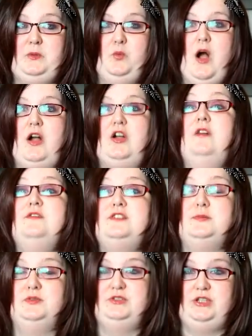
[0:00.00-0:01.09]
are
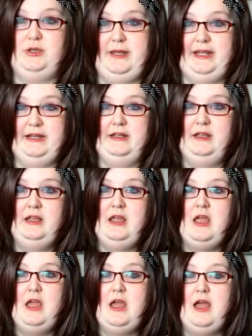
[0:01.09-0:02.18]
comfortable doing
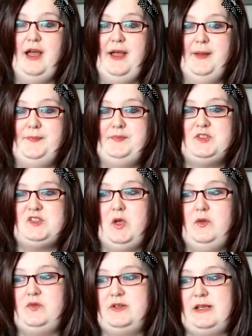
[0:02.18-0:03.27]
um,
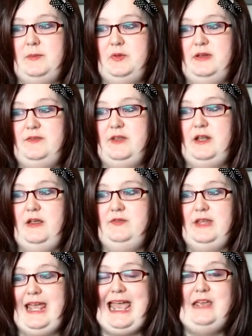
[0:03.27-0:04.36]
so for example, if, if
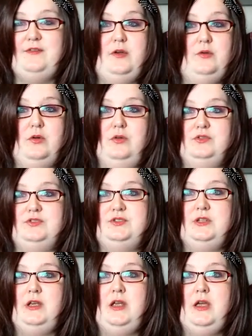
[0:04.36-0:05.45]
they hate phone calls,
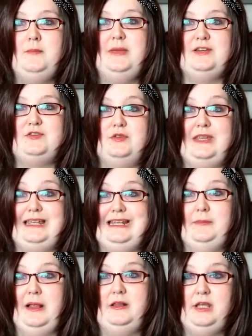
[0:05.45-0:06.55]
make sure they can
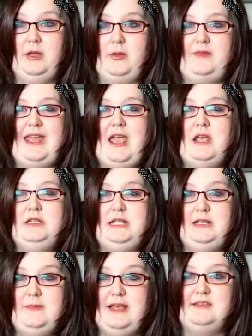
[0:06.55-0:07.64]
email you. If they hate
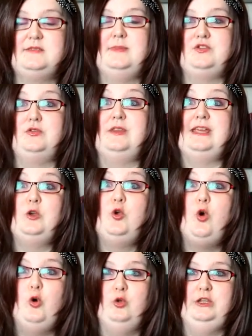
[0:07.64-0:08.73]
emails, make sure they can
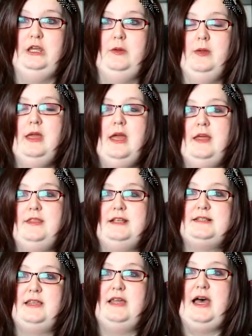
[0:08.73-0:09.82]
call you. Things
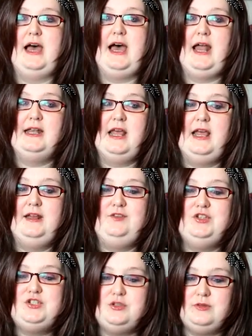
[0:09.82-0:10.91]
like that. And if
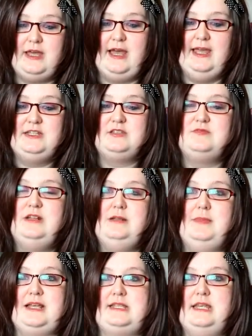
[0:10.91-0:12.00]
you do that, it doesn't really
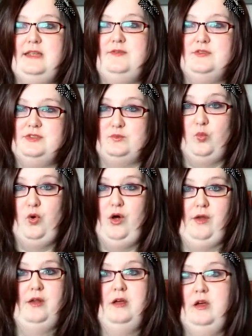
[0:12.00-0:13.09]
matter if there is
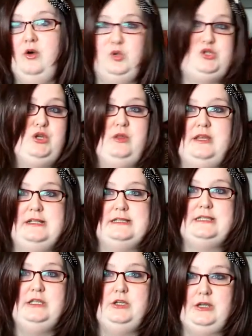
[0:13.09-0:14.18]
one or two things
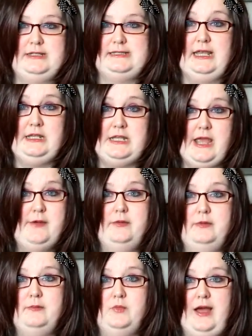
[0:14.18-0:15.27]
that you're going to say, no,
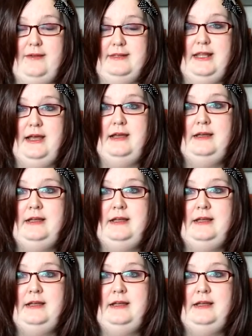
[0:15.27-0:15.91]
not having that.